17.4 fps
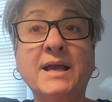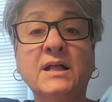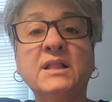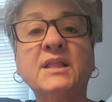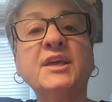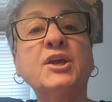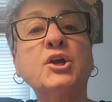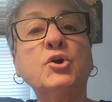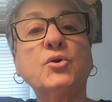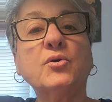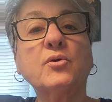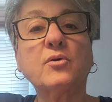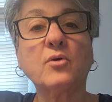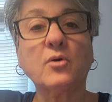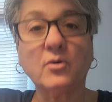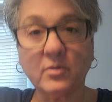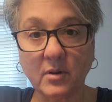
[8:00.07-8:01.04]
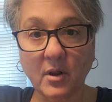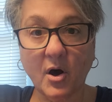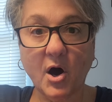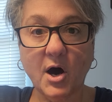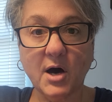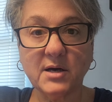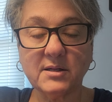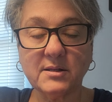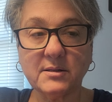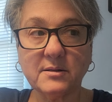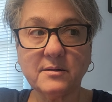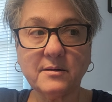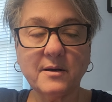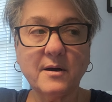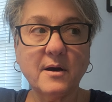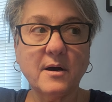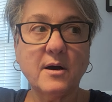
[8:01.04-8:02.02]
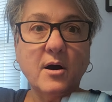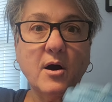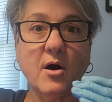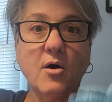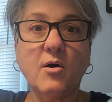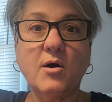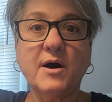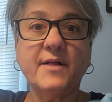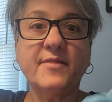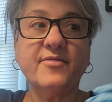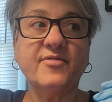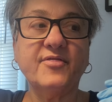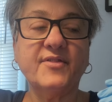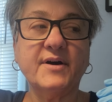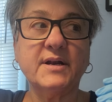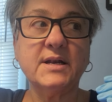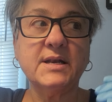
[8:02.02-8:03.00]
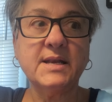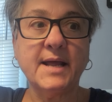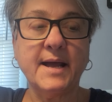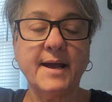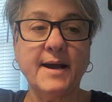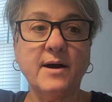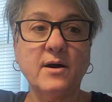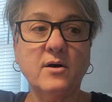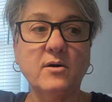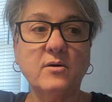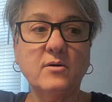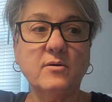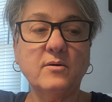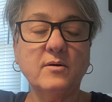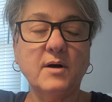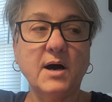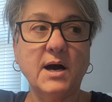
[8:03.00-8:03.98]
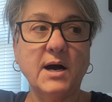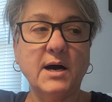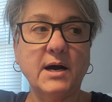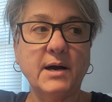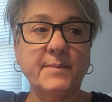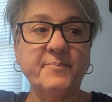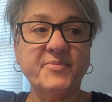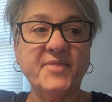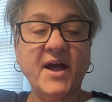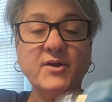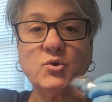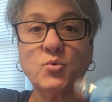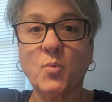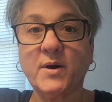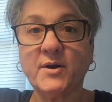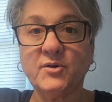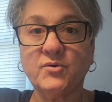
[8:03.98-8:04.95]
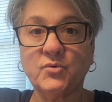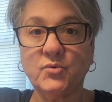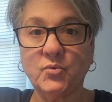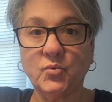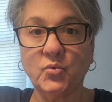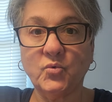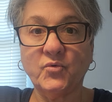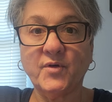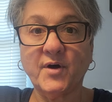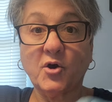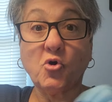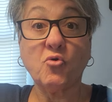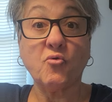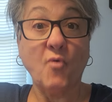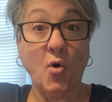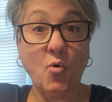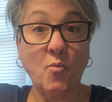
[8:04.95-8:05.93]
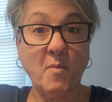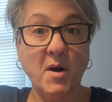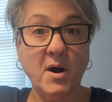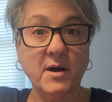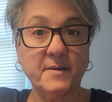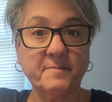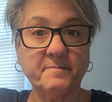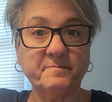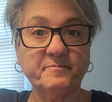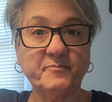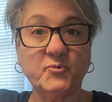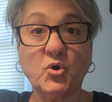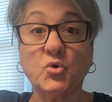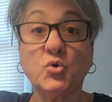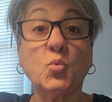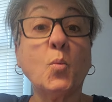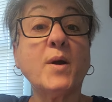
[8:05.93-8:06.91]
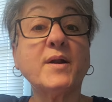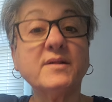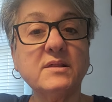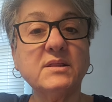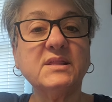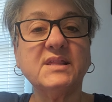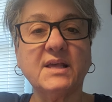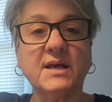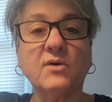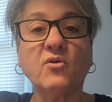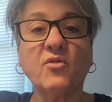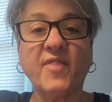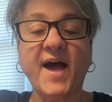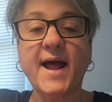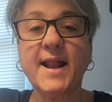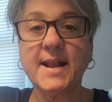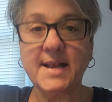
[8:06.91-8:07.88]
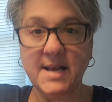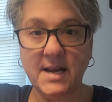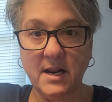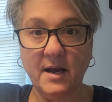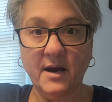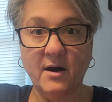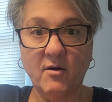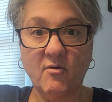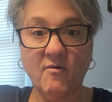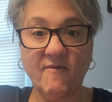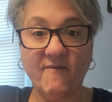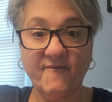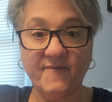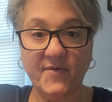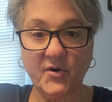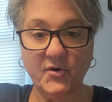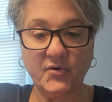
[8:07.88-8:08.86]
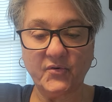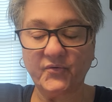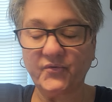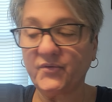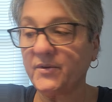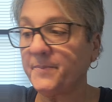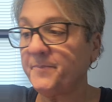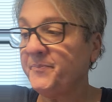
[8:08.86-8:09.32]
clear gloss on the nail that you want to do the chrome on. So you want to seal that nail first.